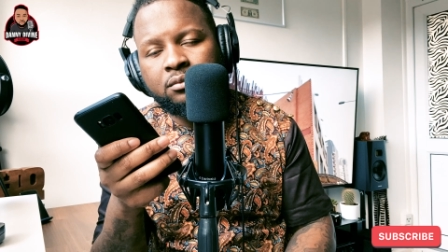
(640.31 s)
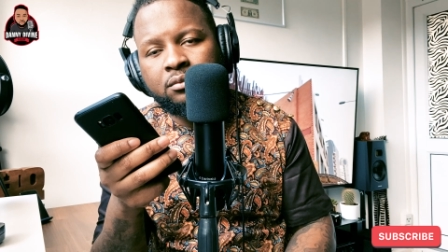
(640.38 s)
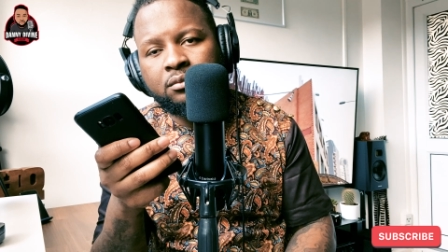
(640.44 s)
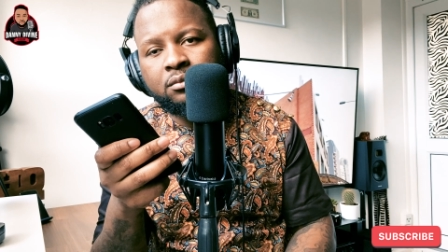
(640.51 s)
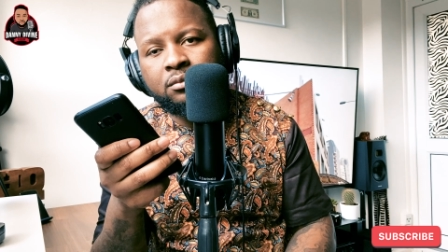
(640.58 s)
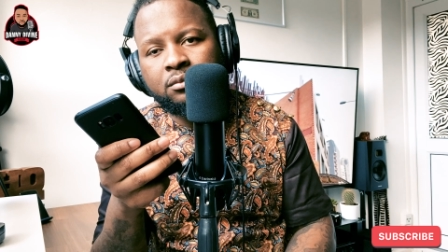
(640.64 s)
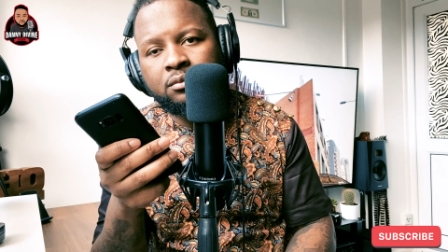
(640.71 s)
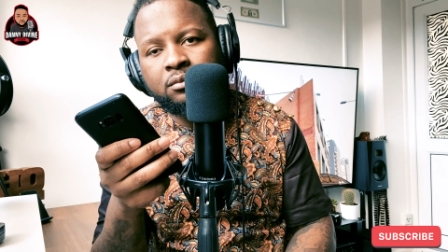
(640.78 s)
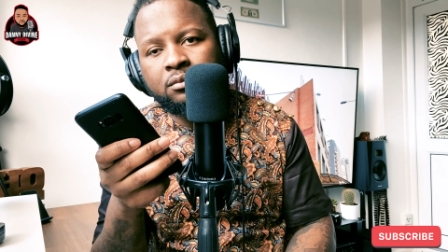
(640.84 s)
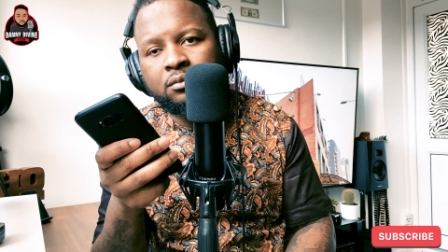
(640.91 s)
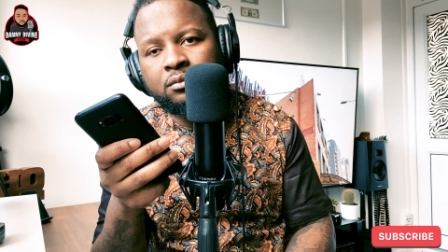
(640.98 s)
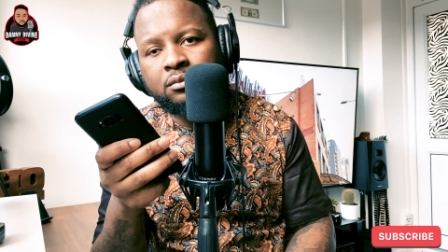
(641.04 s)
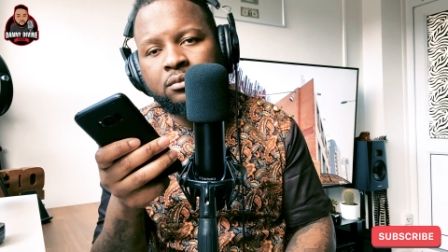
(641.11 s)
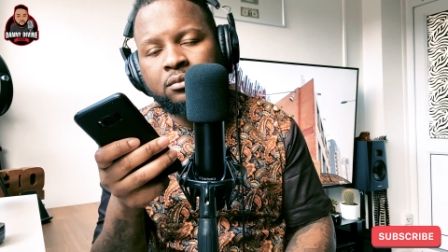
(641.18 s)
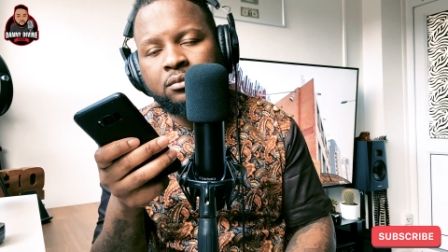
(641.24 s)
So it's
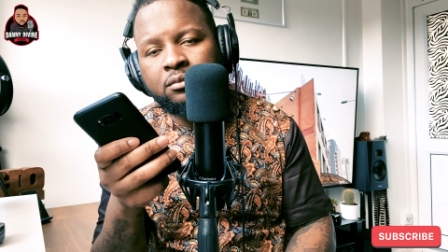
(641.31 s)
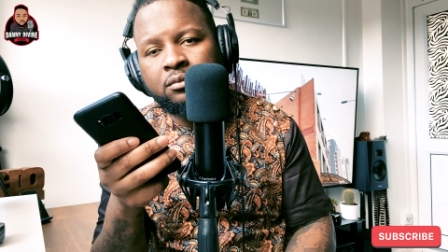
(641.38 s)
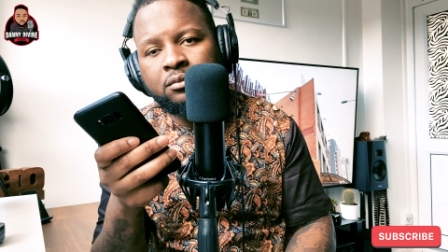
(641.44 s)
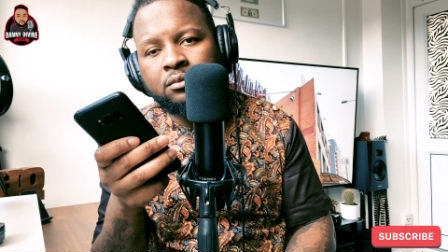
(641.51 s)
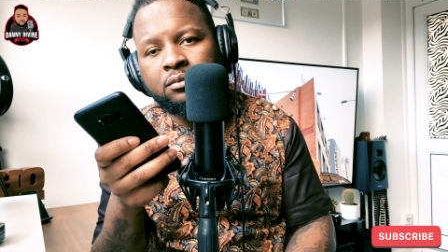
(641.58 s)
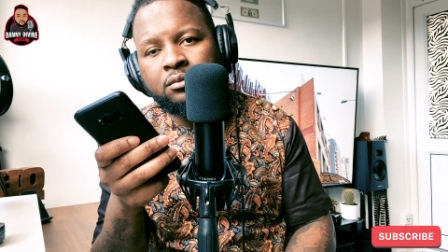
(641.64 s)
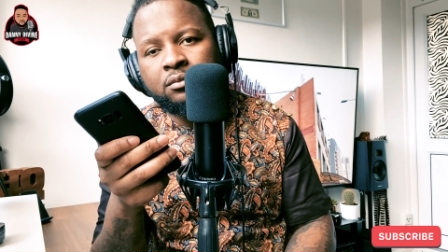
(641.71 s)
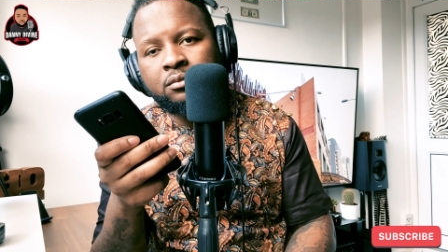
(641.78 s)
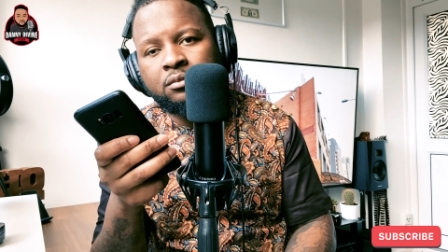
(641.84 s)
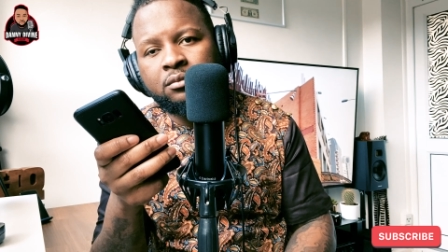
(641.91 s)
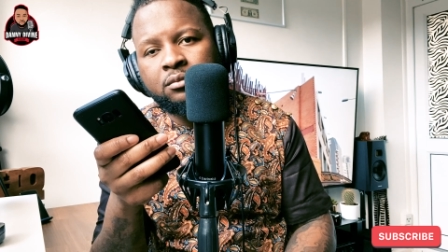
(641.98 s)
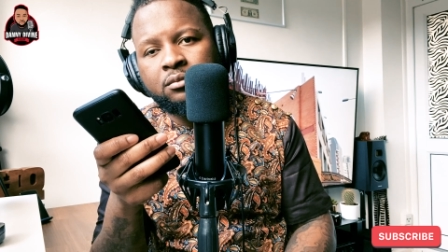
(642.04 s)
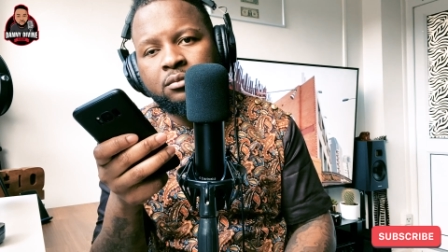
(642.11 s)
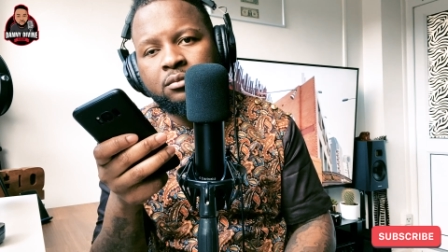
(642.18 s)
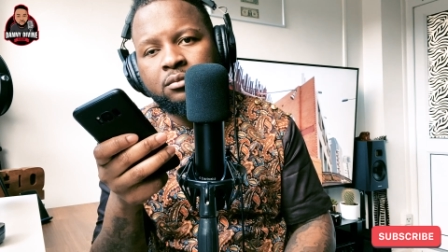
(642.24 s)
already on max
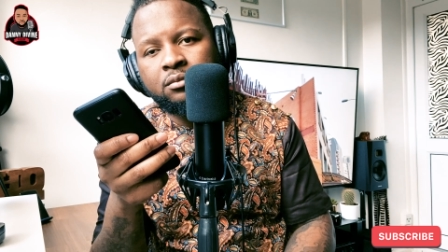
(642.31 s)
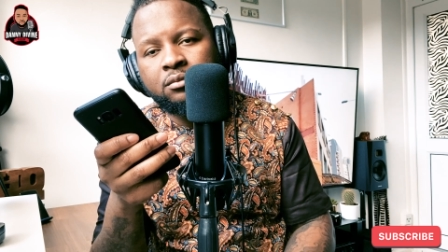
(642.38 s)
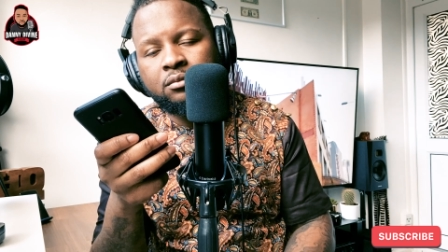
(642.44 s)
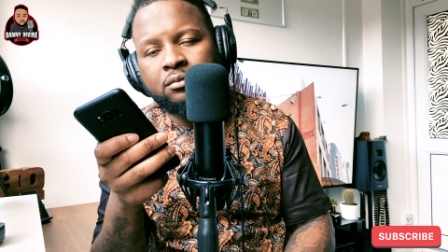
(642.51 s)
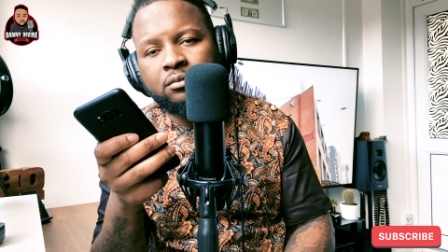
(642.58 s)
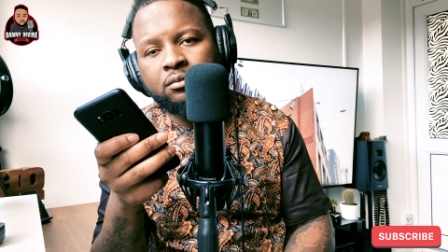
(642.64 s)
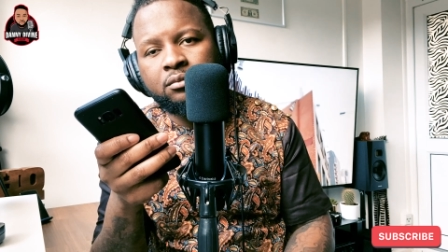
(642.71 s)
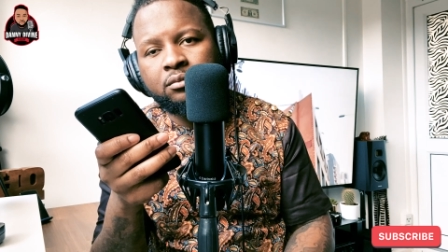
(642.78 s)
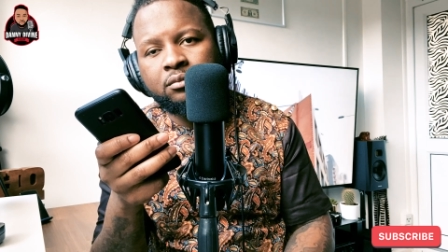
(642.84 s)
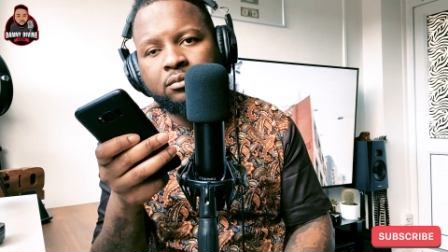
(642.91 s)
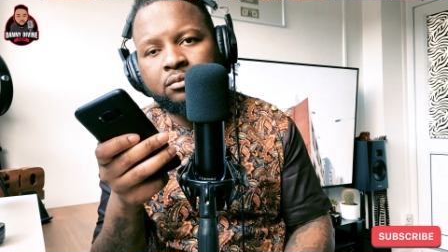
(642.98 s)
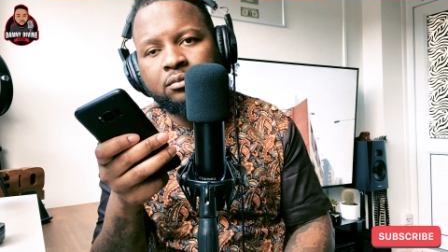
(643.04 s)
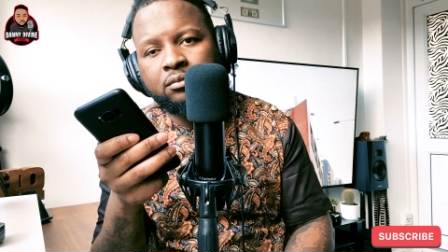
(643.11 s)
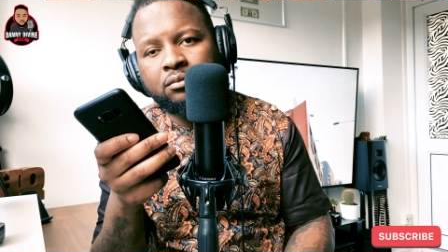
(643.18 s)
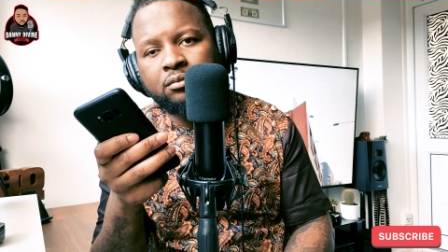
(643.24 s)
strength
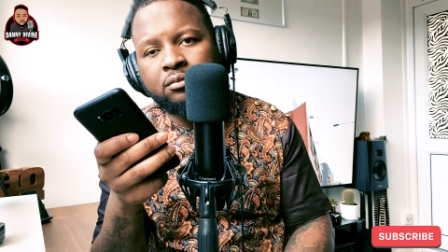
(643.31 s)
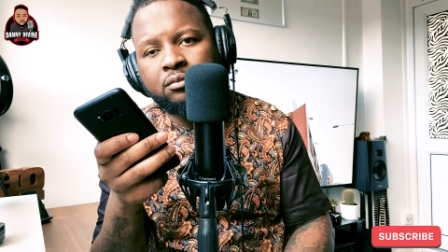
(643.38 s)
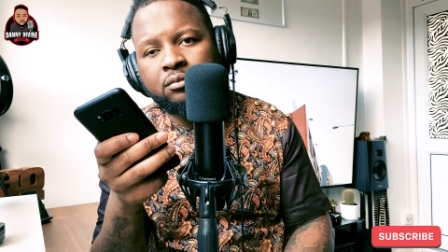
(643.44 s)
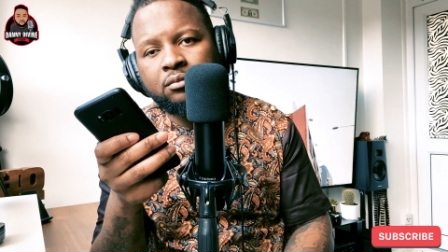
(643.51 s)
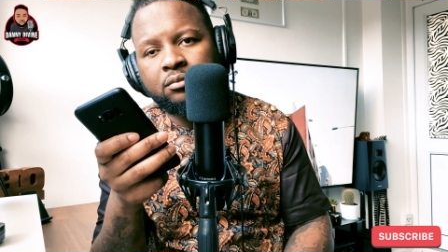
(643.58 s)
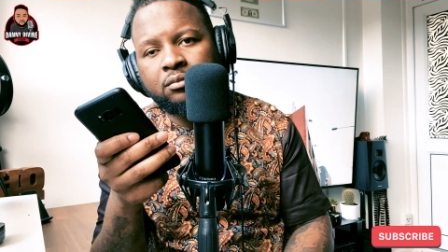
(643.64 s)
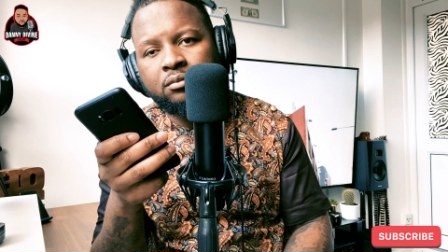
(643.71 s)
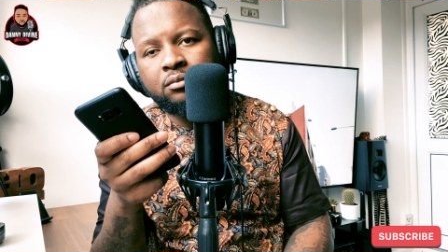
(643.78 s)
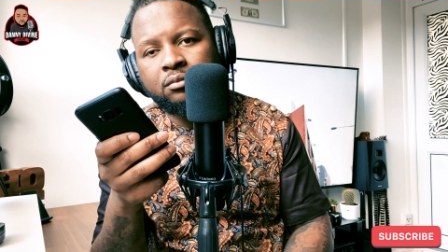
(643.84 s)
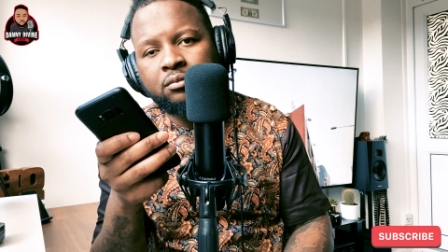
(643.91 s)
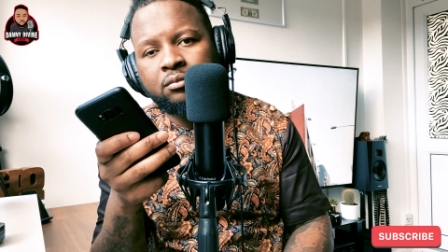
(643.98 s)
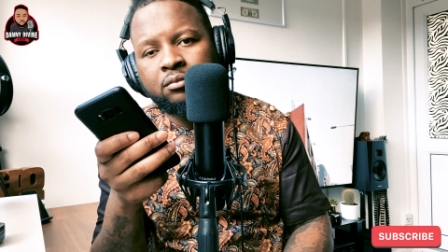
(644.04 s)
and I'm 20 meters away.